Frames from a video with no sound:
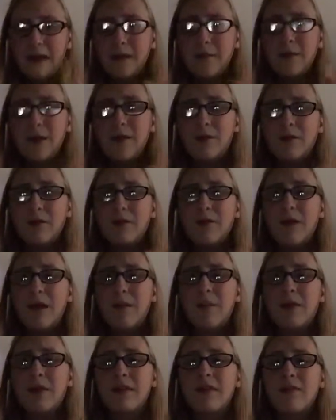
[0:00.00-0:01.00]
about the
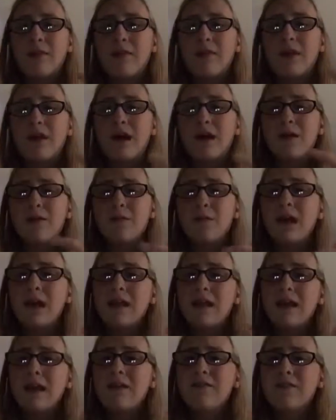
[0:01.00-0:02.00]
crap that's going on in
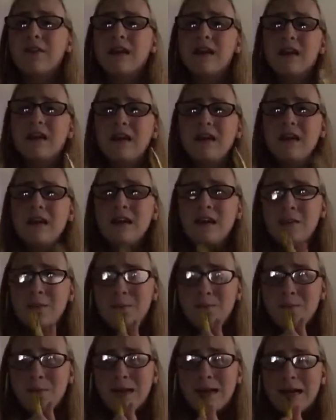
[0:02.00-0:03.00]
my life and
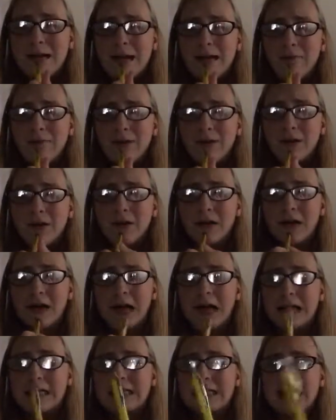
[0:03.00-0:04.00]
me never
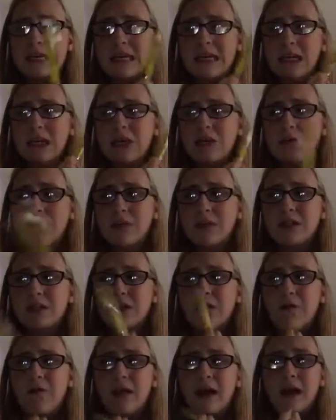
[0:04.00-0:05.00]
asking you
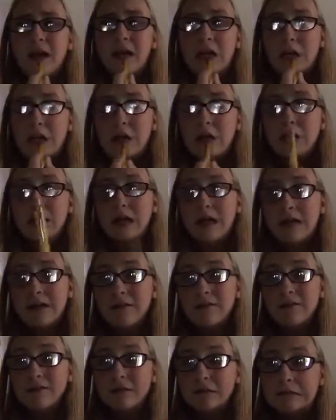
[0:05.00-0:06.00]
what's going on in your
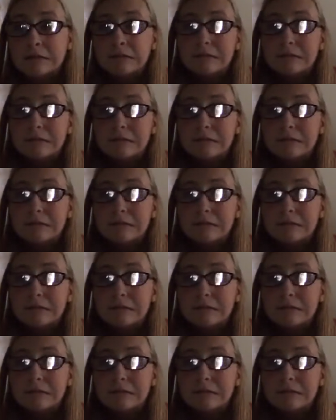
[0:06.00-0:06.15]
life.